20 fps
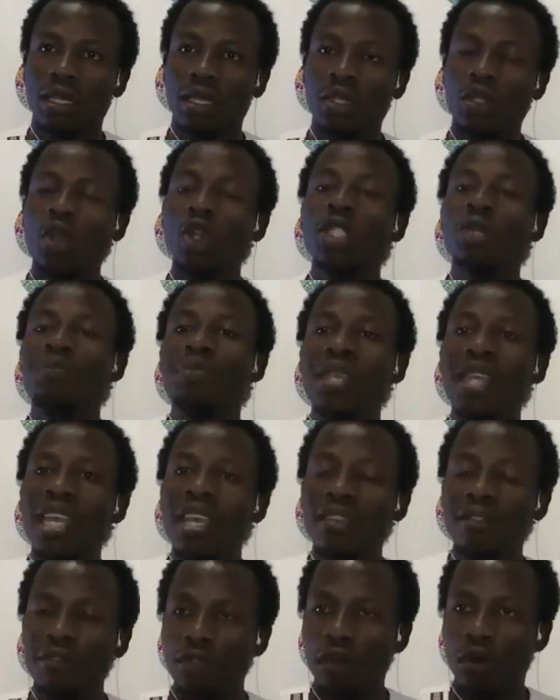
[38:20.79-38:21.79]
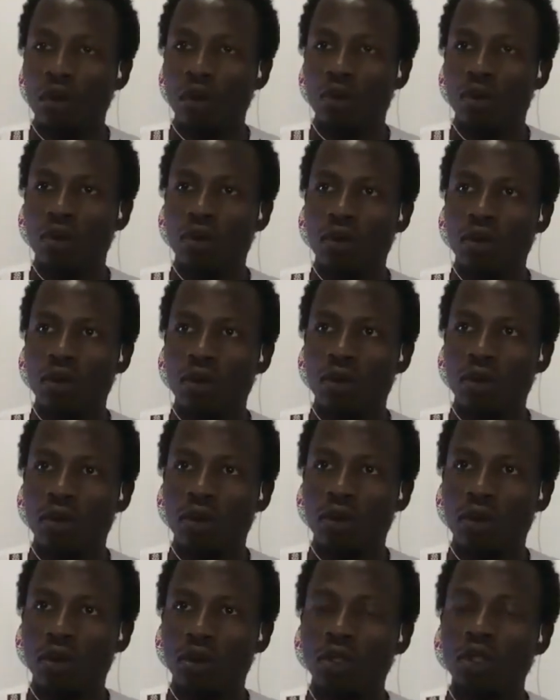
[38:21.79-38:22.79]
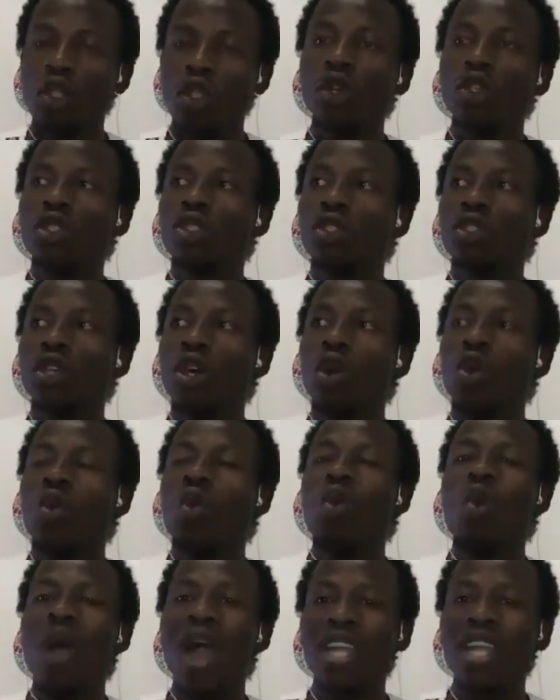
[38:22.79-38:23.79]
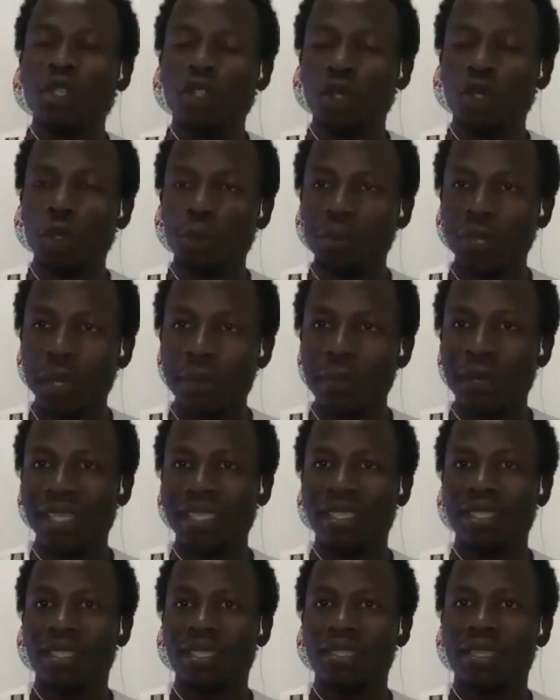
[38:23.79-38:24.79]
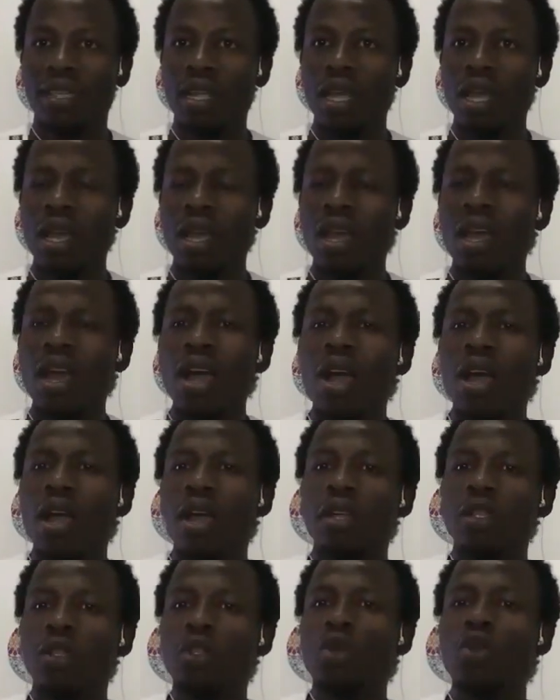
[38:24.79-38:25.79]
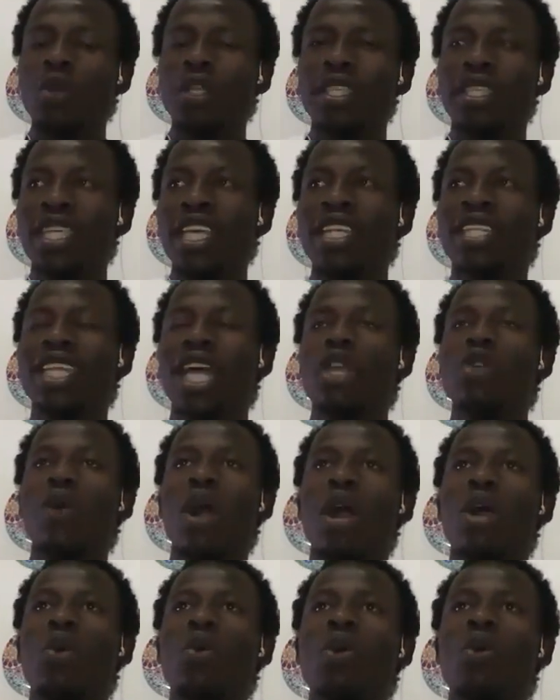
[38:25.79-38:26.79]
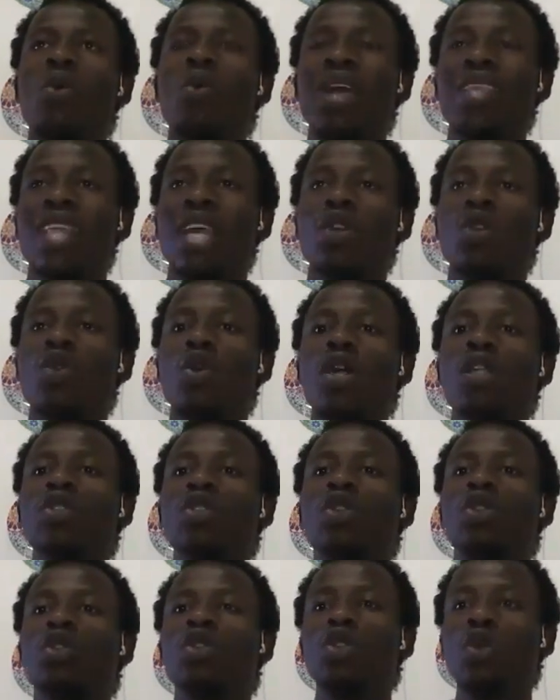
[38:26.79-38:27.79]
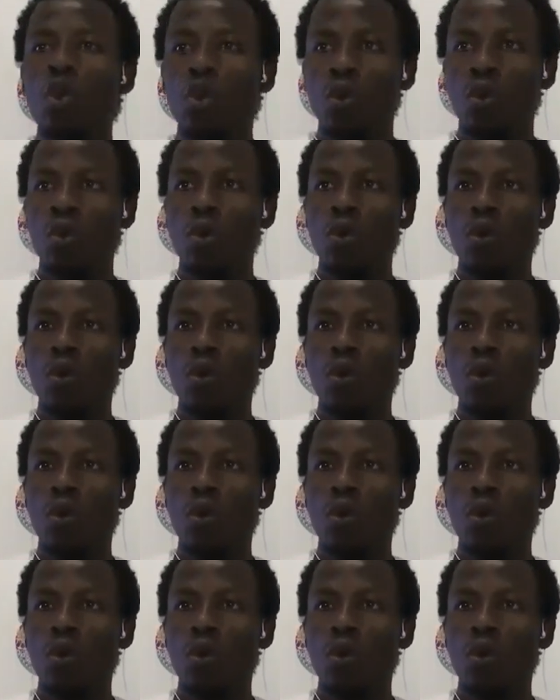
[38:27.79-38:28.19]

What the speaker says: those behavior, those white supremacists, do you think that what are you going to do